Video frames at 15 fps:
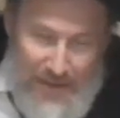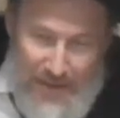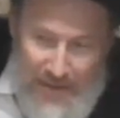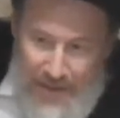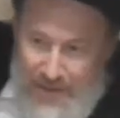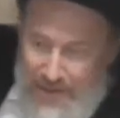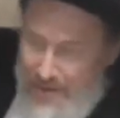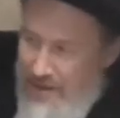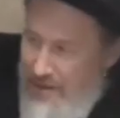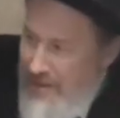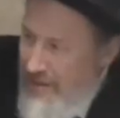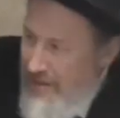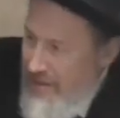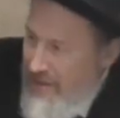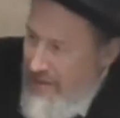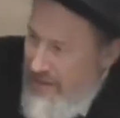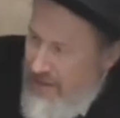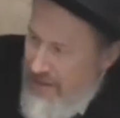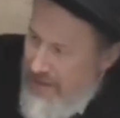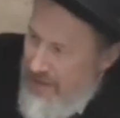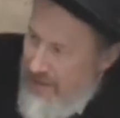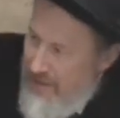That's
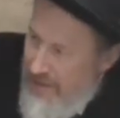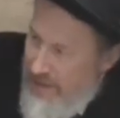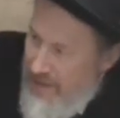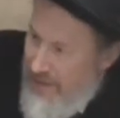this